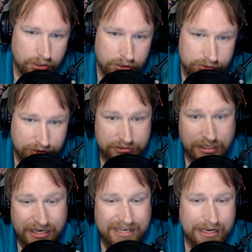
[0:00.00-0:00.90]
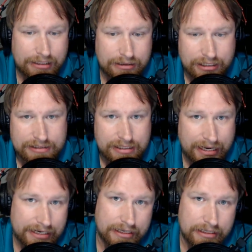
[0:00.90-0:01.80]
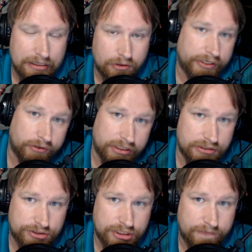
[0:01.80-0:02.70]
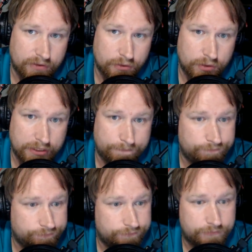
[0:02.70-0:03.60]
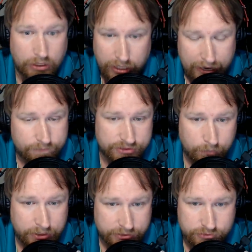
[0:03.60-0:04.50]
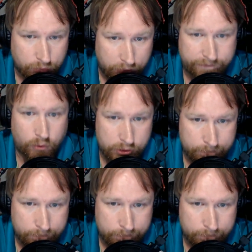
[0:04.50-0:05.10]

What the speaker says: Since they can't collect the data, or they'll get in shit for doing it, they're having someone else do it for them.